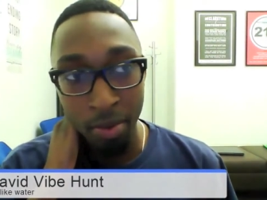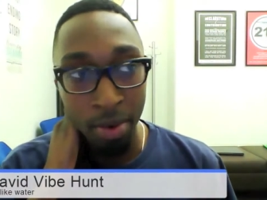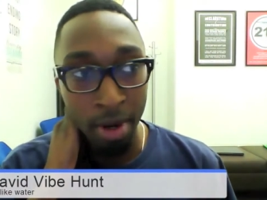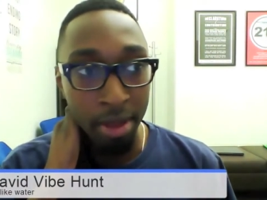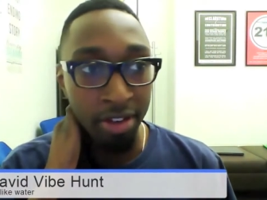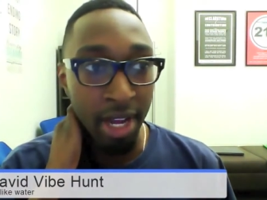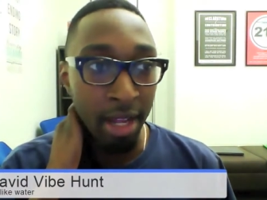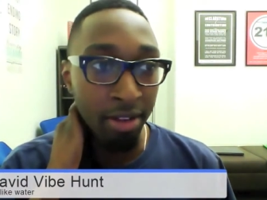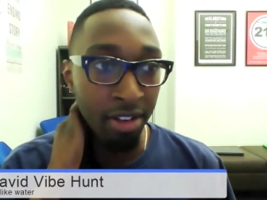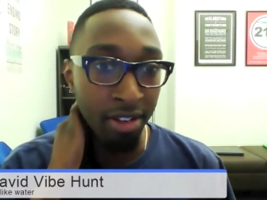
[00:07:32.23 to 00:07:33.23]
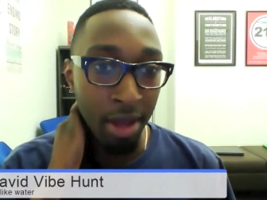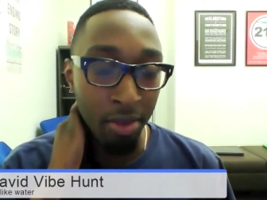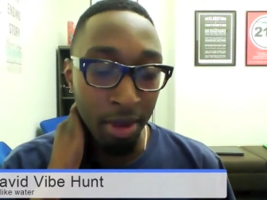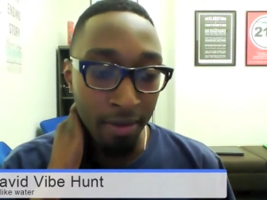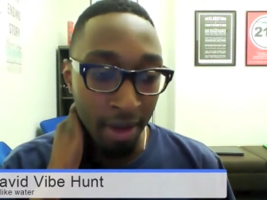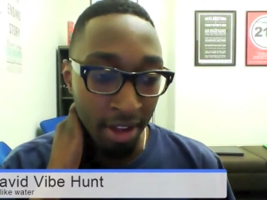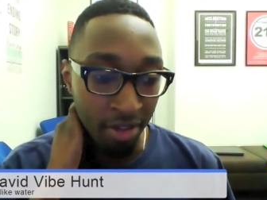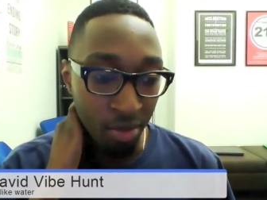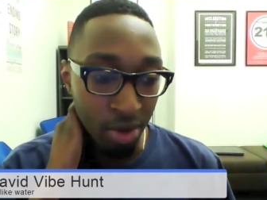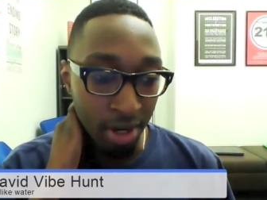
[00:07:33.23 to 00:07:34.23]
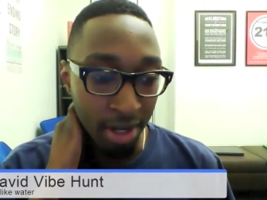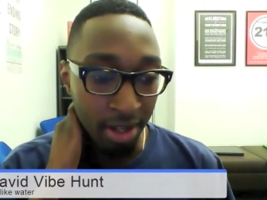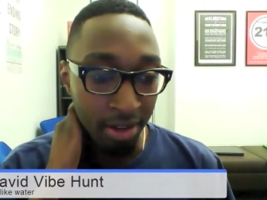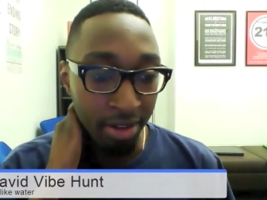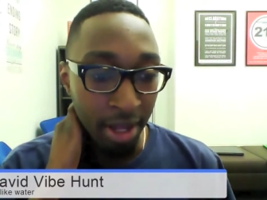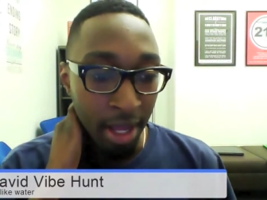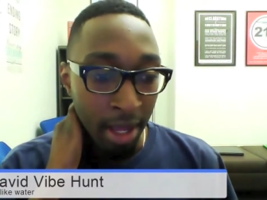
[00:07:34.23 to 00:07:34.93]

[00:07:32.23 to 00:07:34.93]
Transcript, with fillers: one of the challenges that we faced was